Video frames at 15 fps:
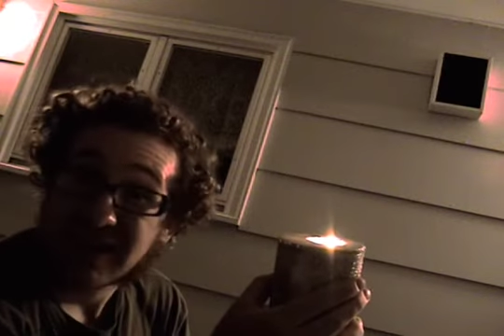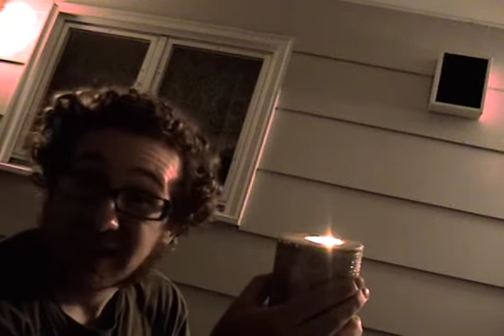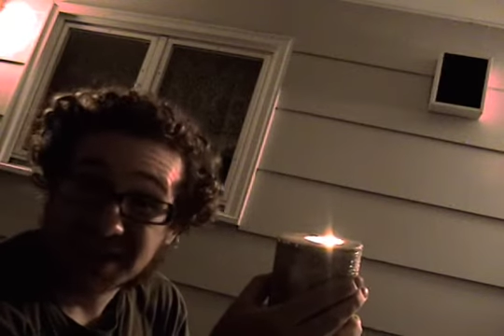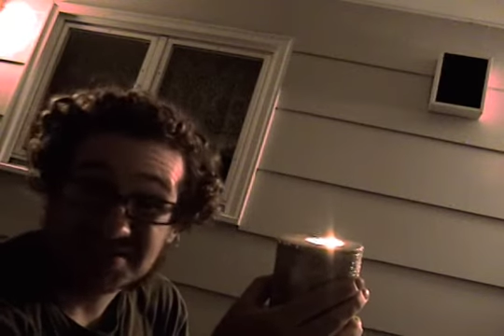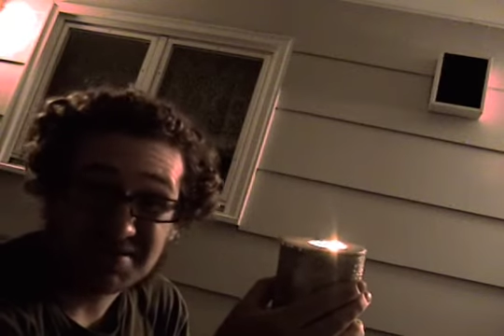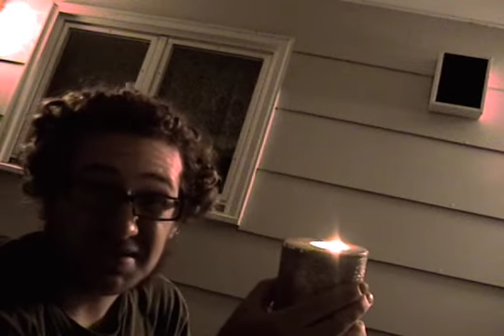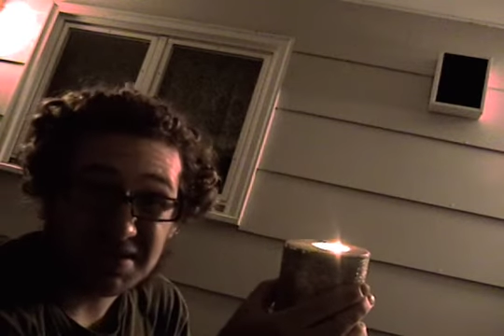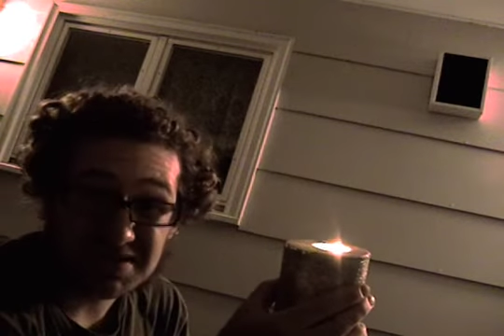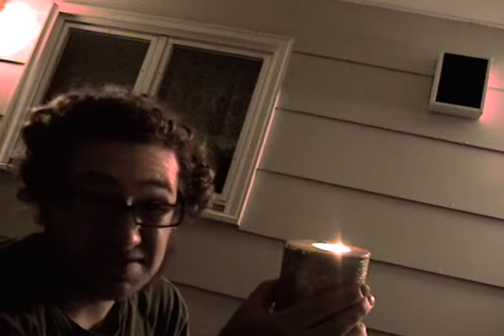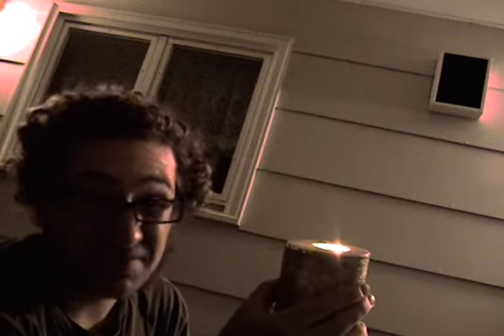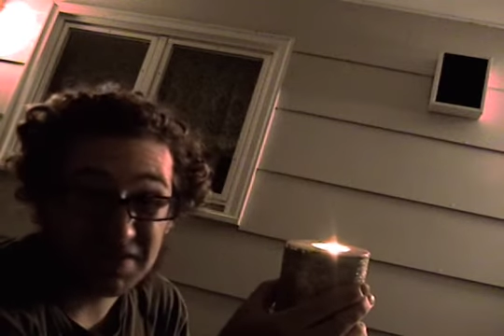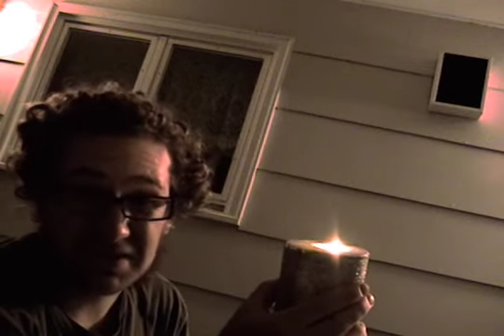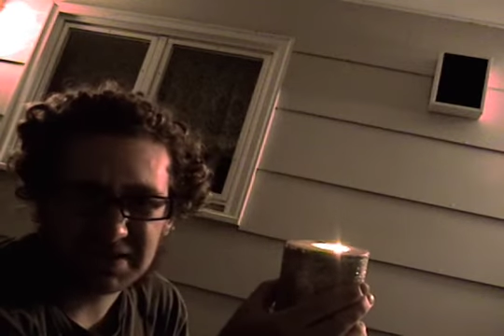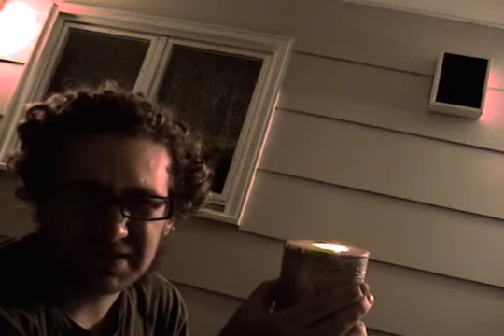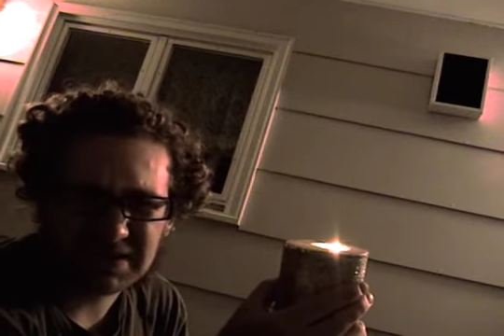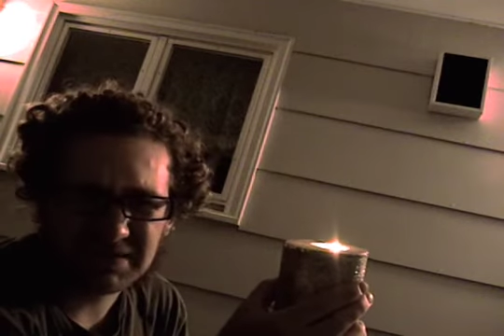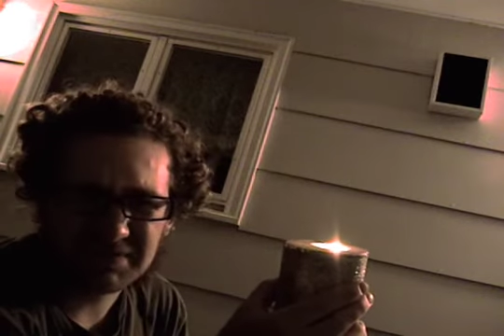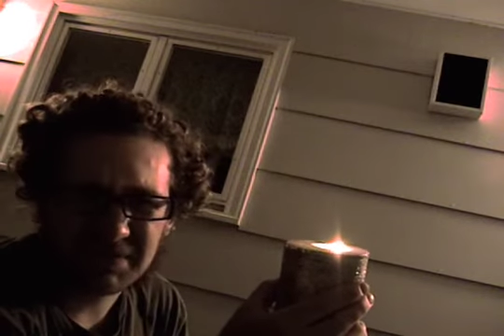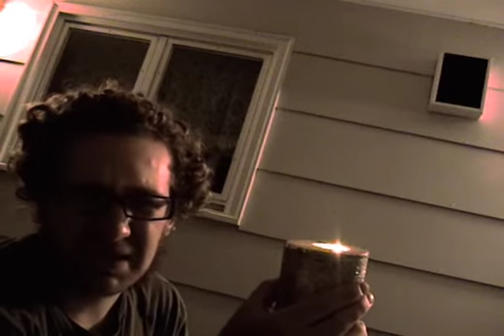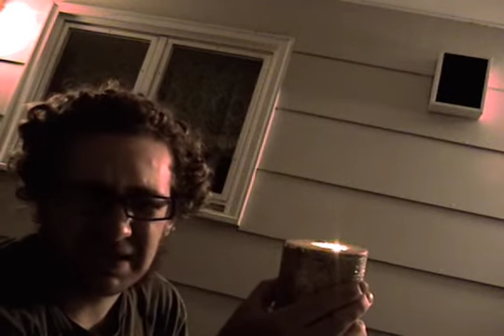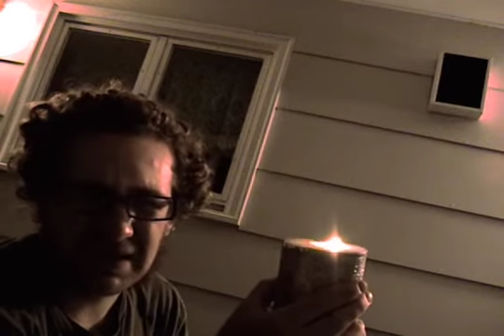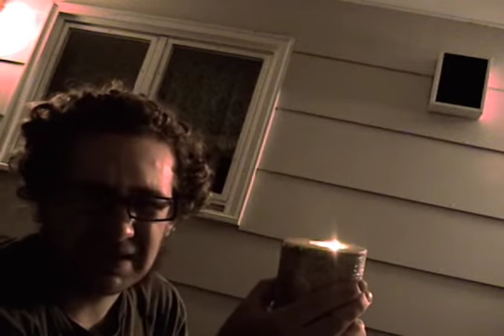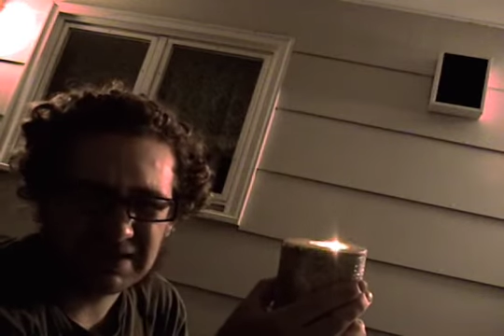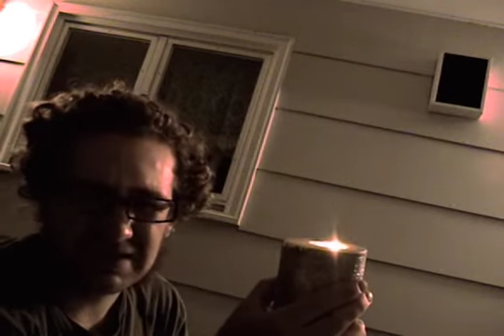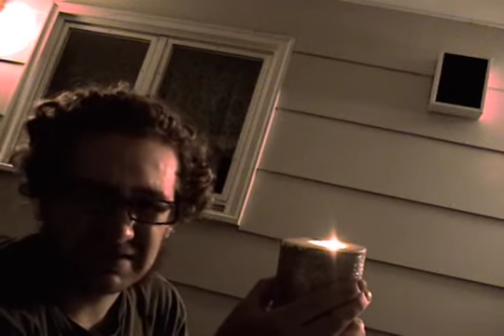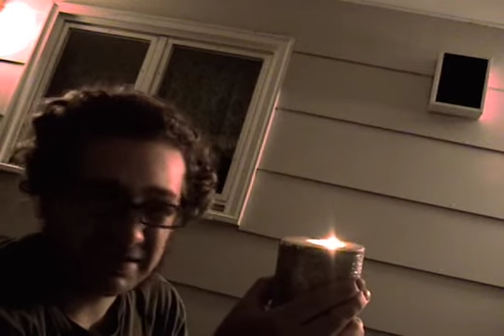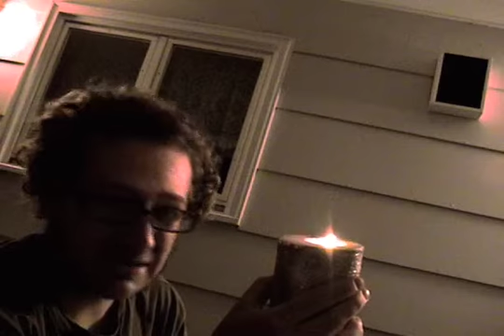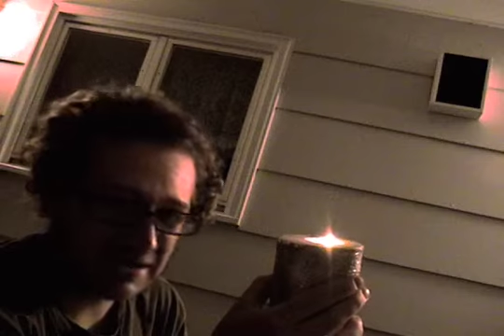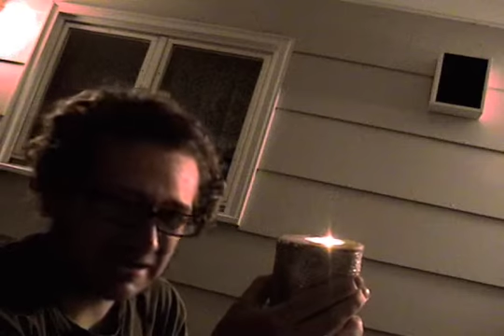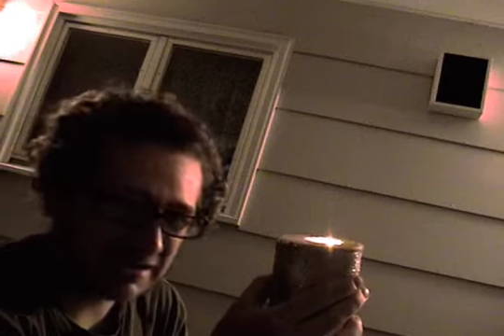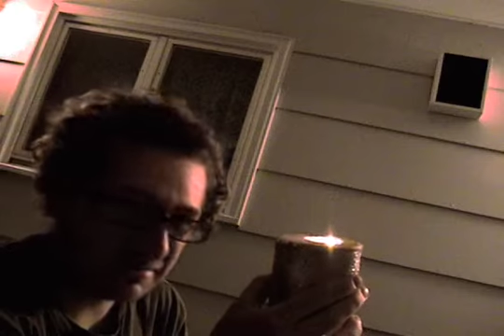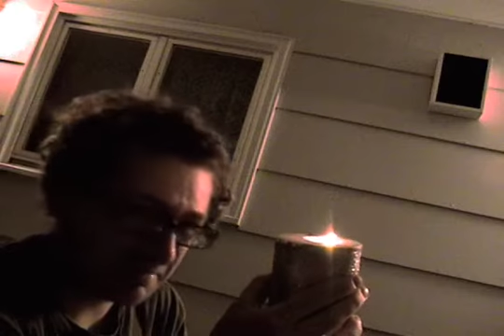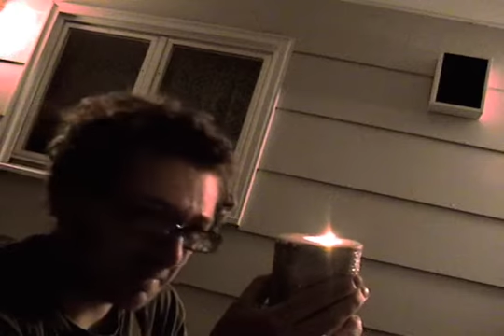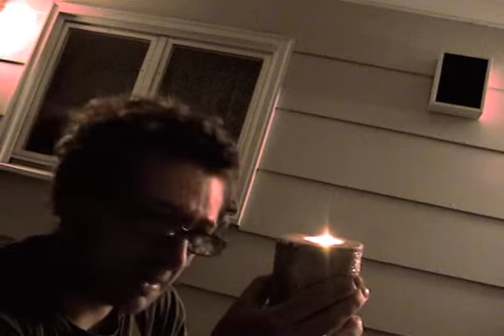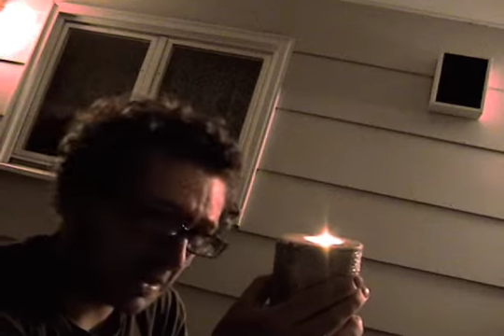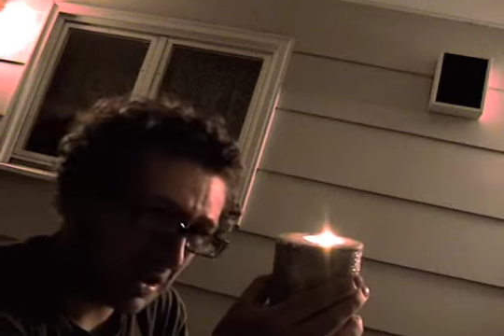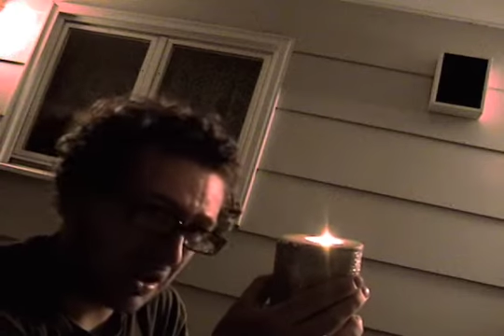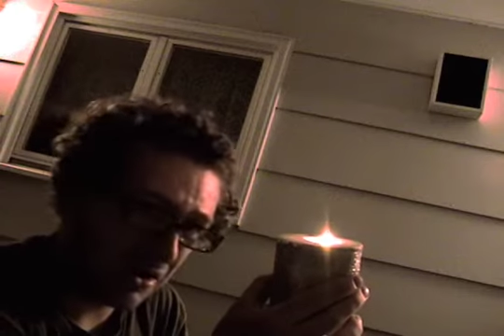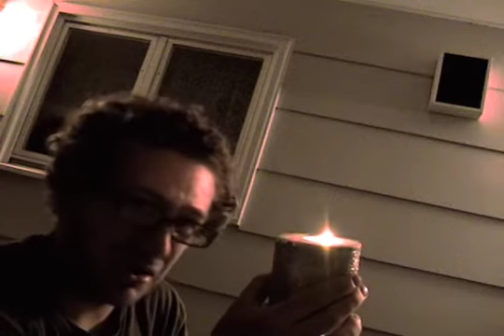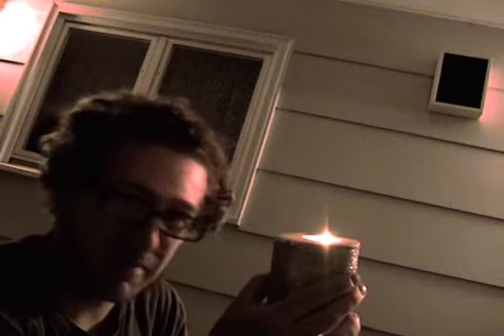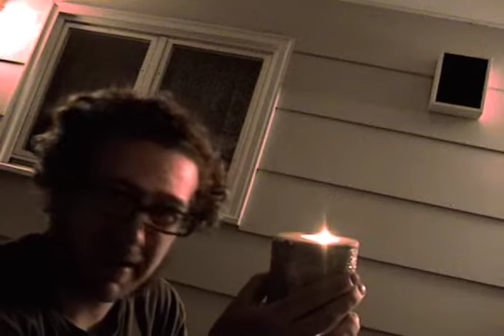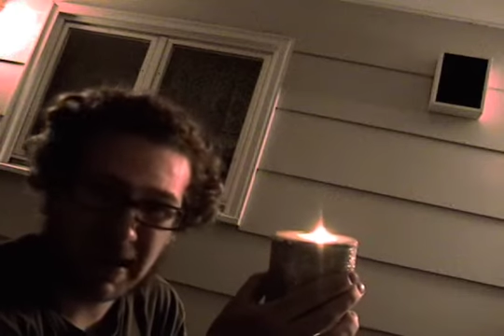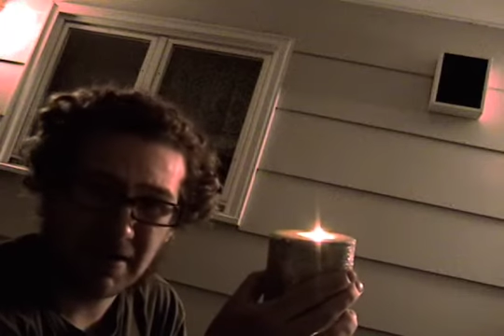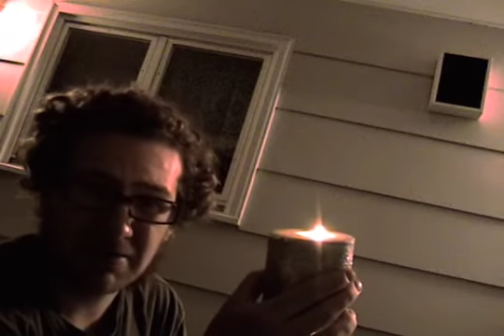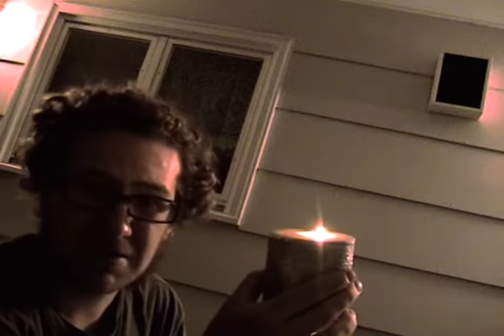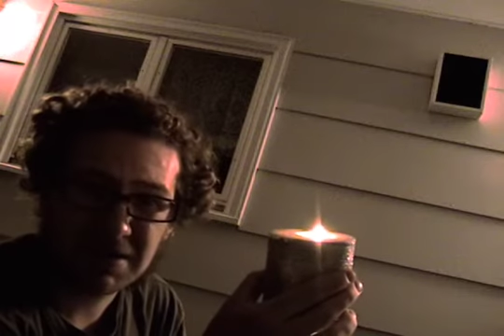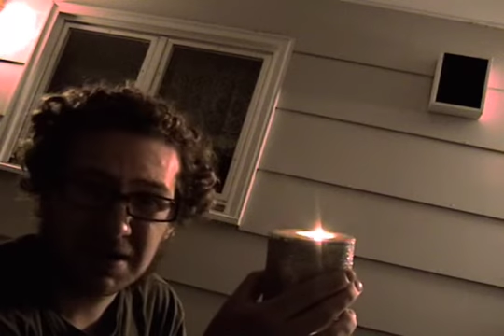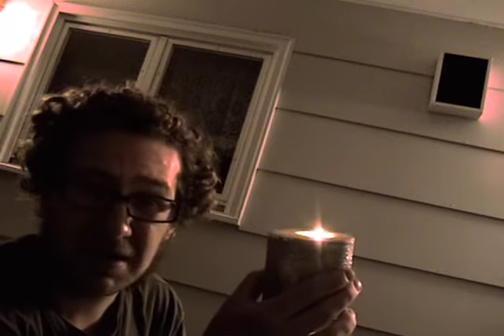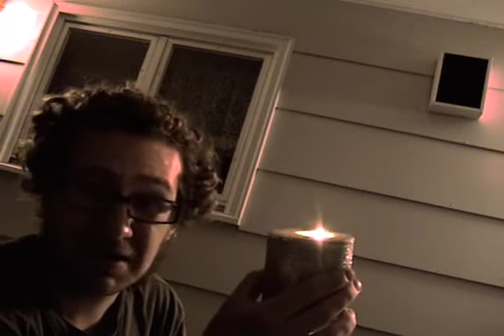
That's what this first little part will be all about.